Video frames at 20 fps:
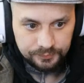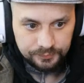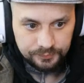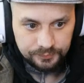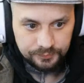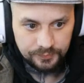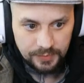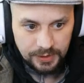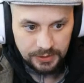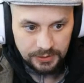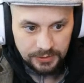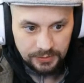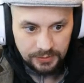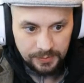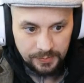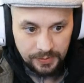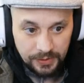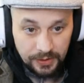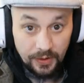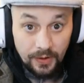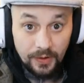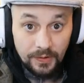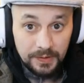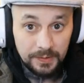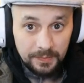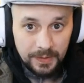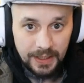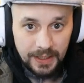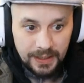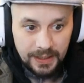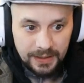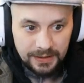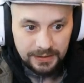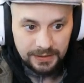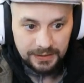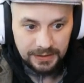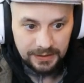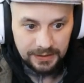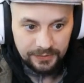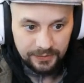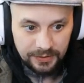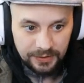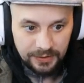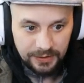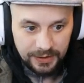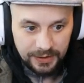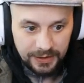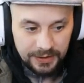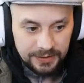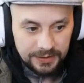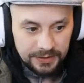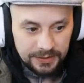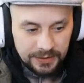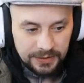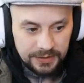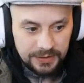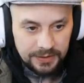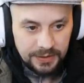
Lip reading: Make sure you put it on the back. Nearly forgot again, didn't I?